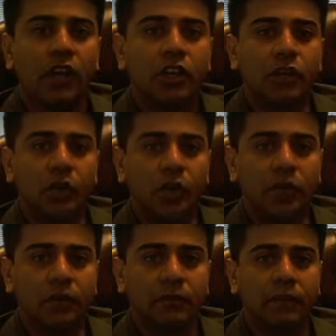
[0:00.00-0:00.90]
Don't
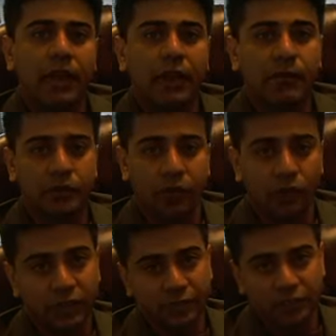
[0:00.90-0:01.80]
make up
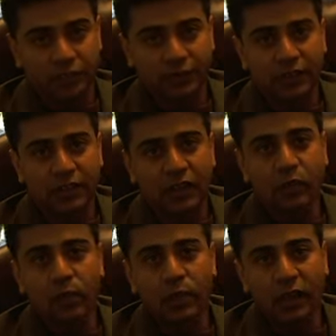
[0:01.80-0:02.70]
stories because that
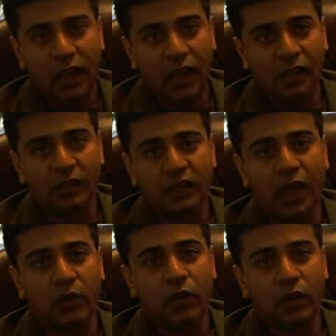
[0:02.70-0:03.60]
will be a lie
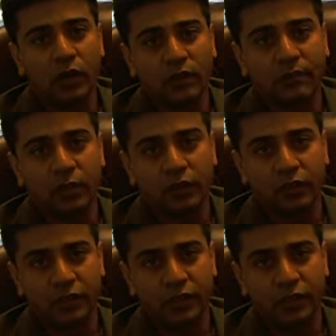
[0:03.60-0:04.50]
that will put
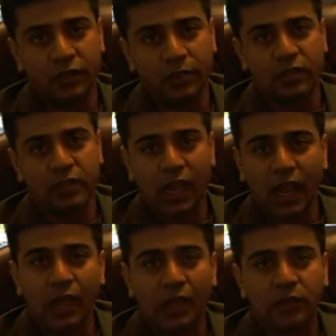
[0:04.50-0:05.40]
you in danger, because
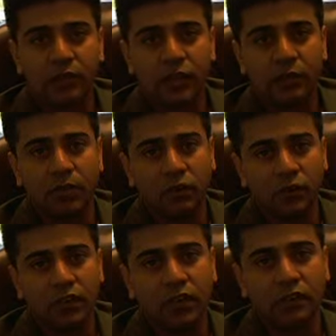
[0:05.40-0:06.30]
lying to the
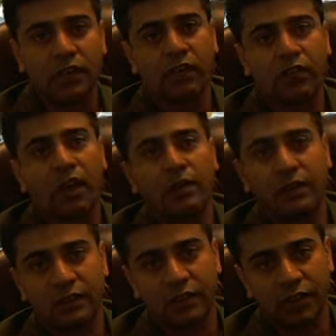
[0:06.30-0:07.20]
immigration is a crime in
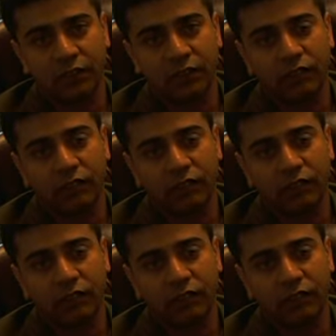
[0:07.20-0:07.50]
itself.